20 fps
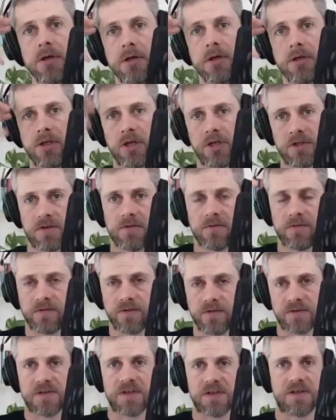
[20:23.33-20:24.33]
sort of for
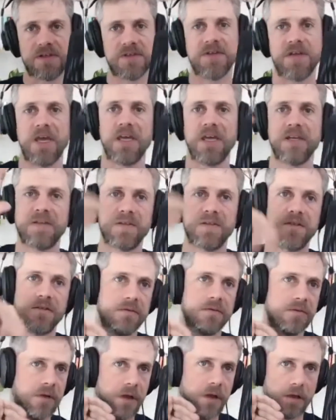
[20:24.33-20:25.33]
success,
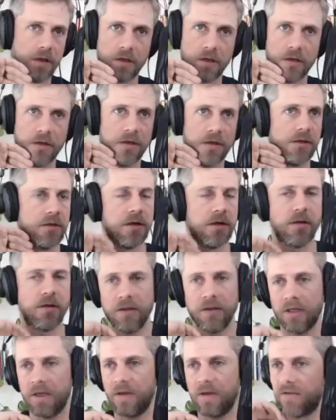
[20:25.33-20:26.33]
kind of,
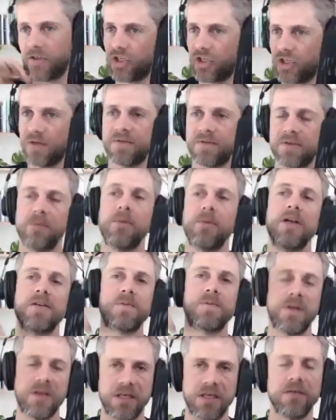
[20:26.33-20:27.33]
they achieve so much,
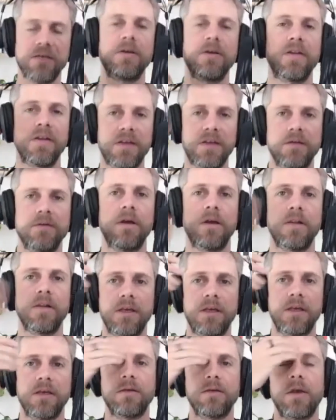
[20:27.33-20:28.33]
but they keep going, they keep going, they
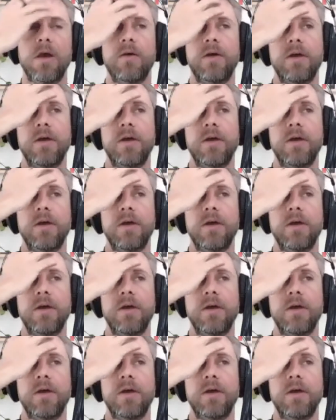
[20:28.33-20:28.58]
keep going,